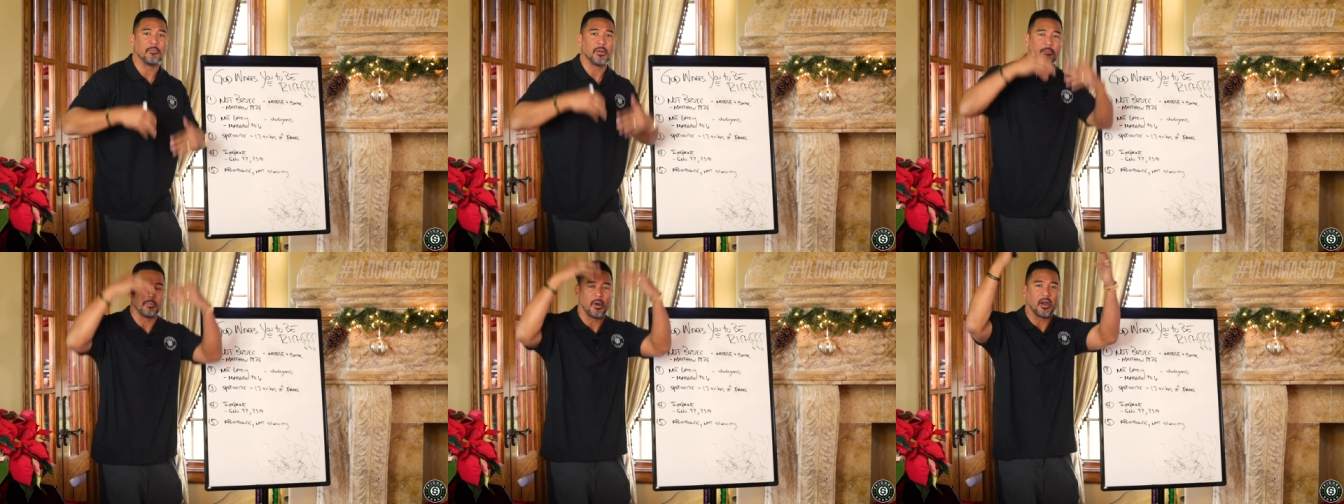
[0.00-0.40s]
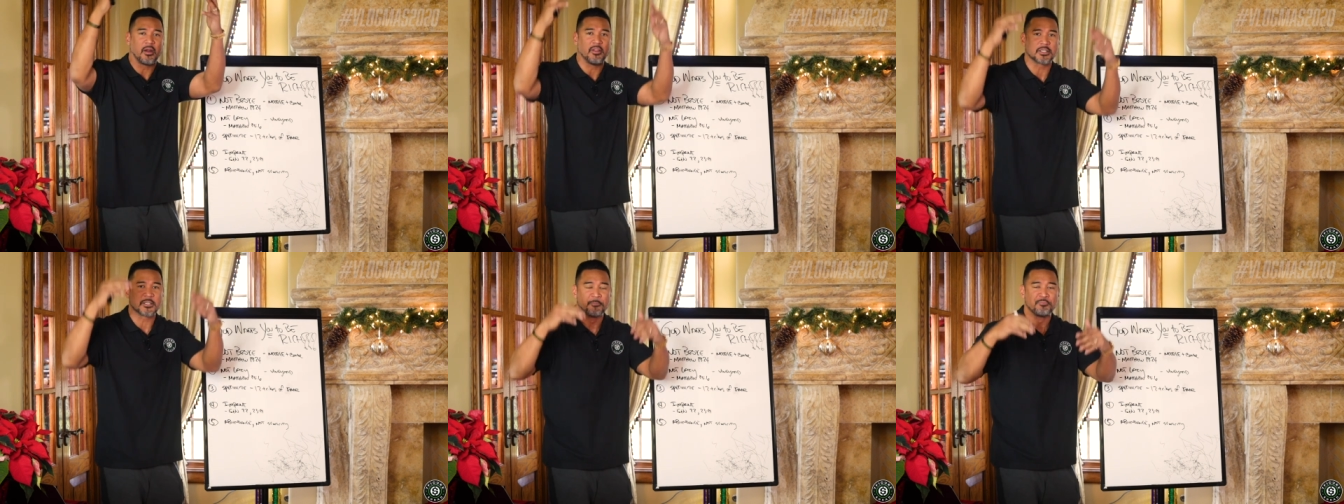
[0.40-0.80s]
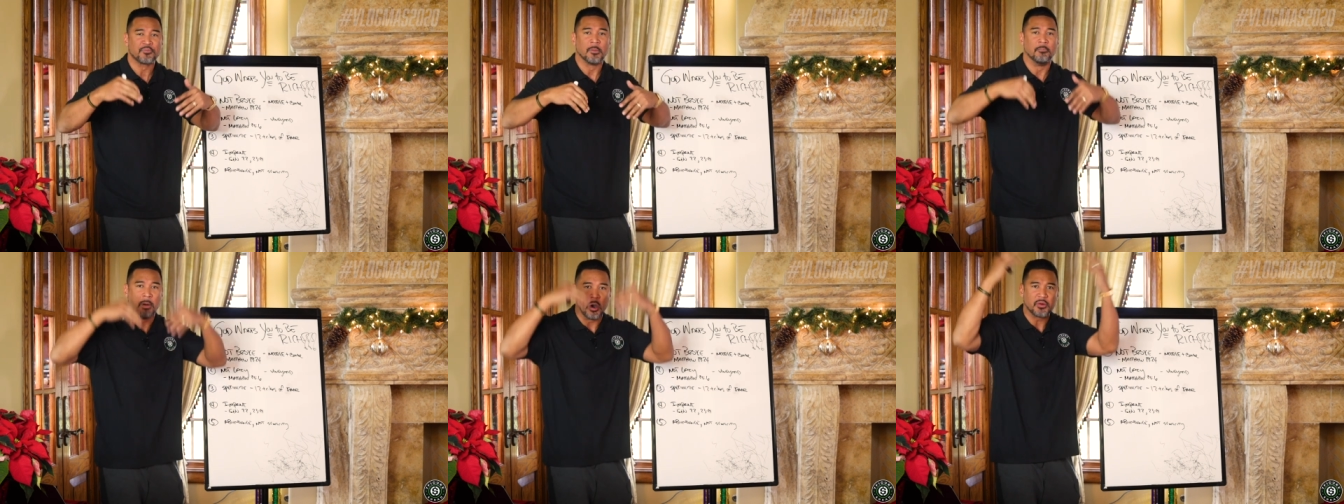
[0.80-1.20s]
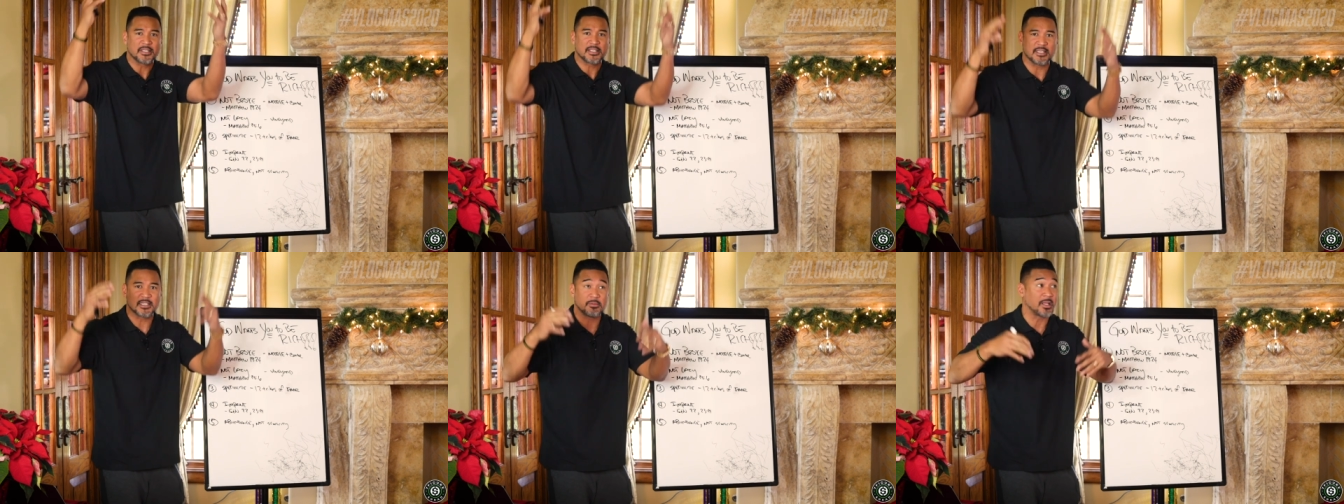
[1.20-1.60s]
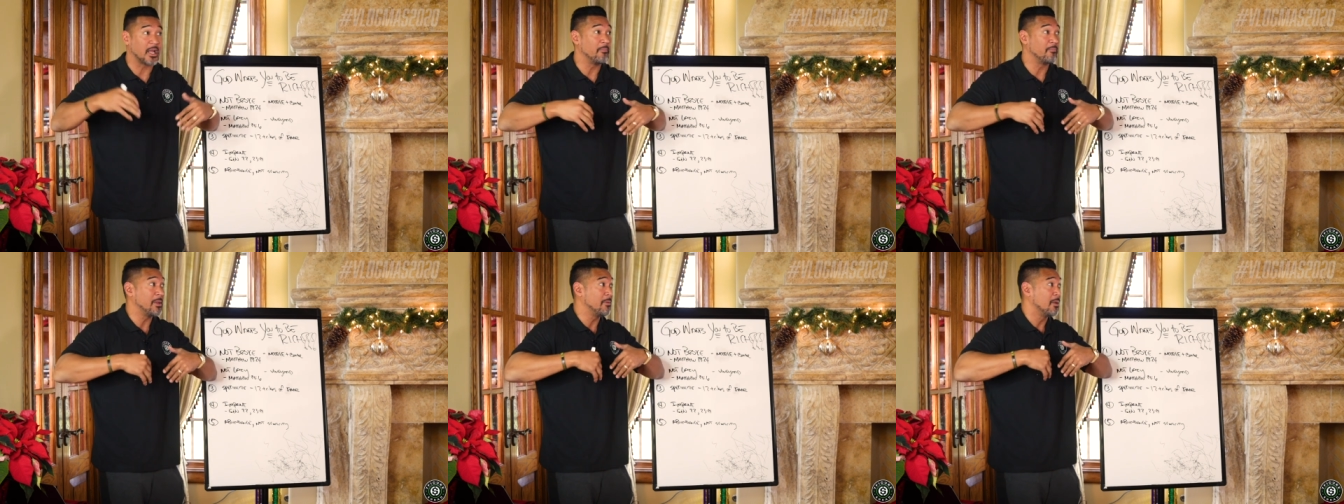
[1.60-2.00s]
Can I be part of this bonus
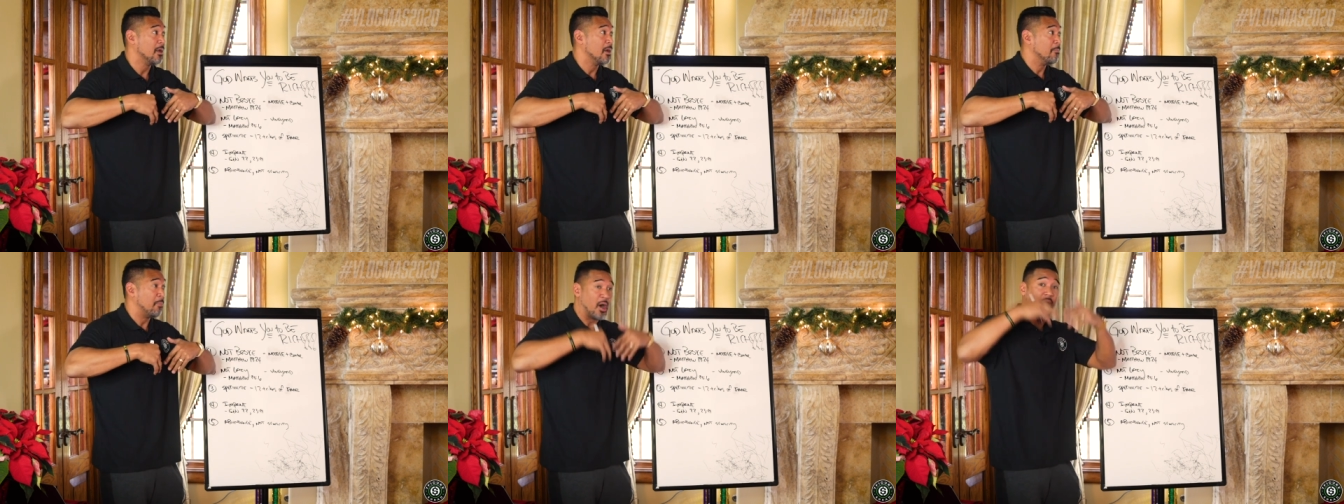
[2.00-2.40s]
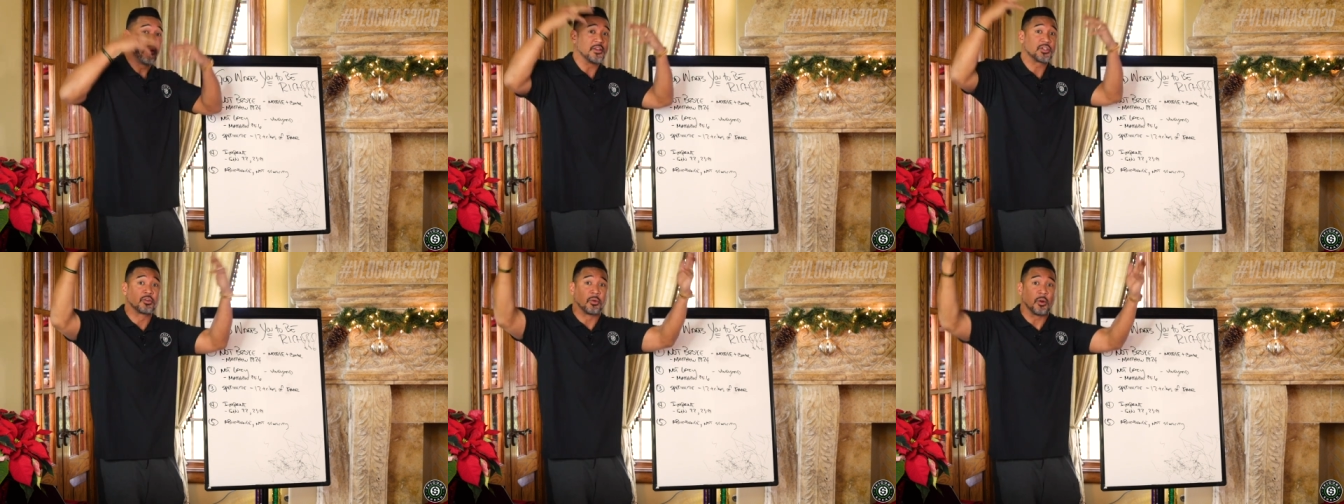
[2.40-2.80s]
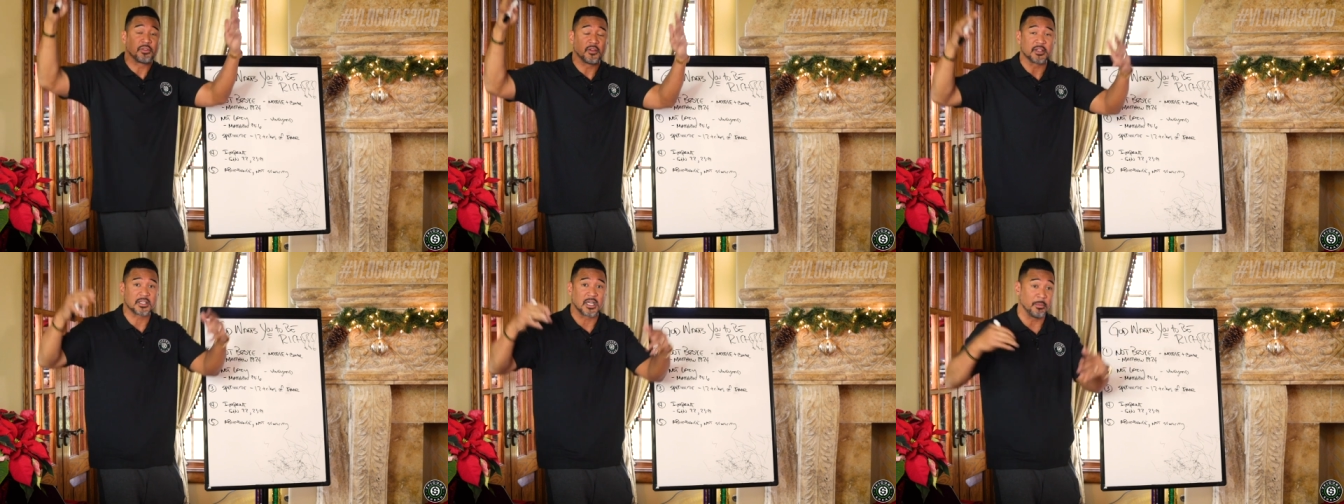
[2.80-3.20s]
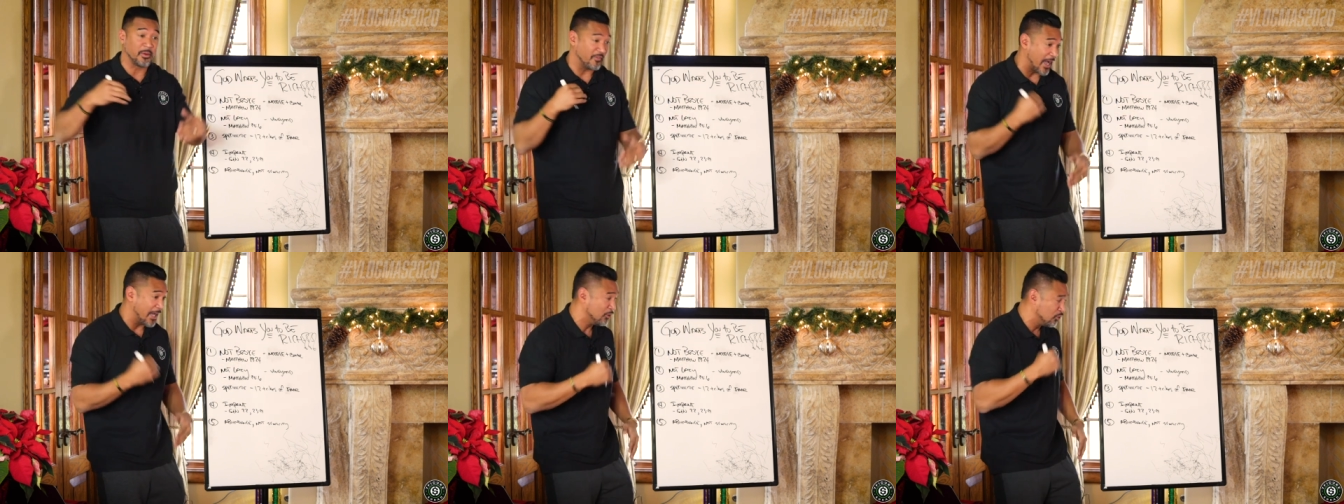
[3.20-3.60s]
system? Can I be part of this growth of this company?